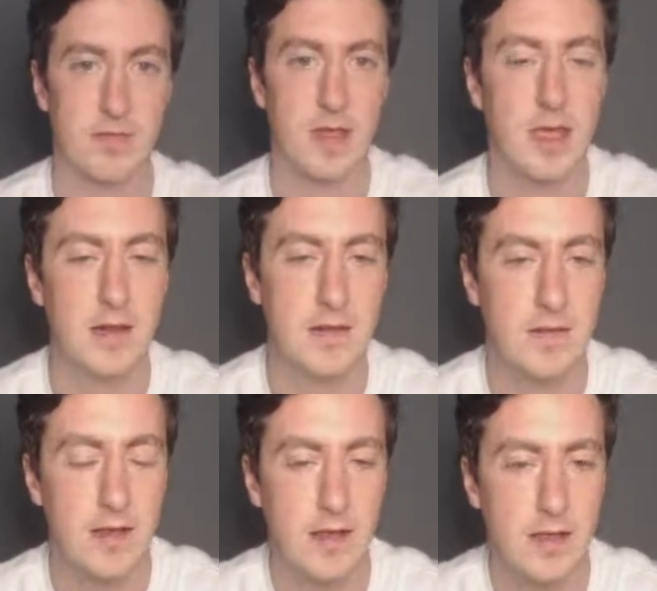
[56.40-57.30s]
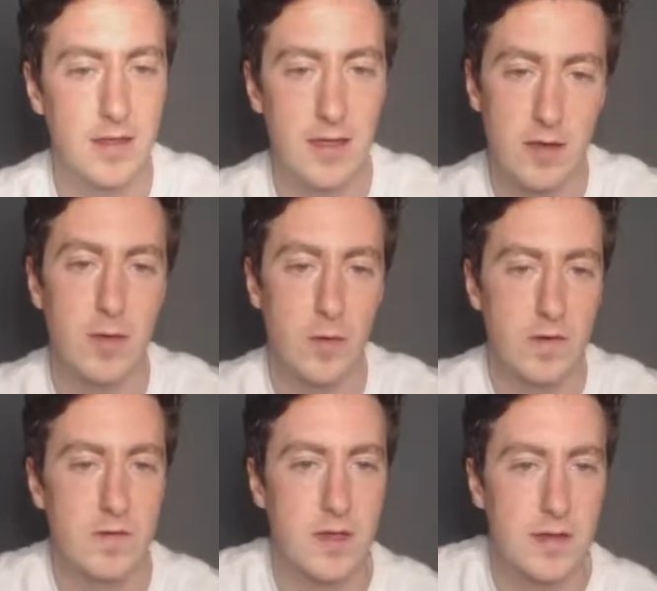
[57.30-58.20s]
it could be
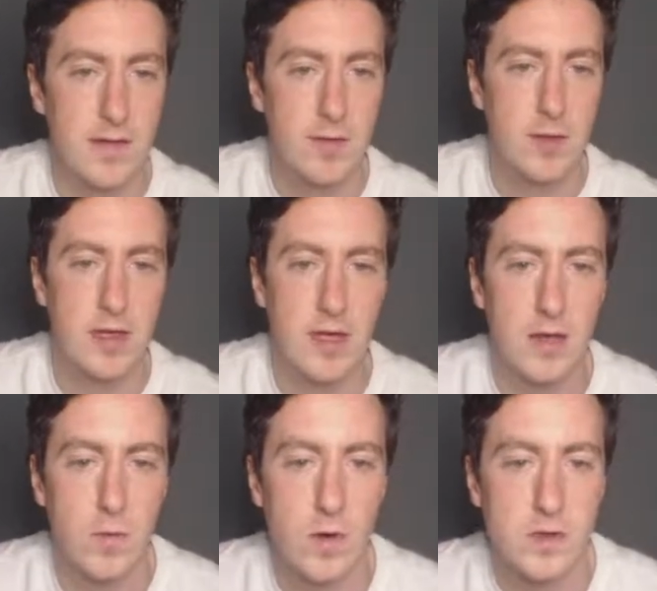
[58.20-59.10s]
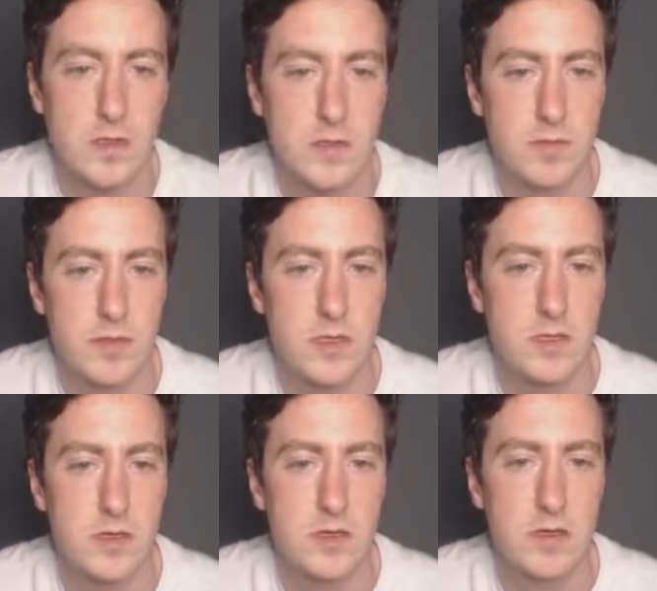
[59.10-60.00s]
worse. It could definitely be a worse position.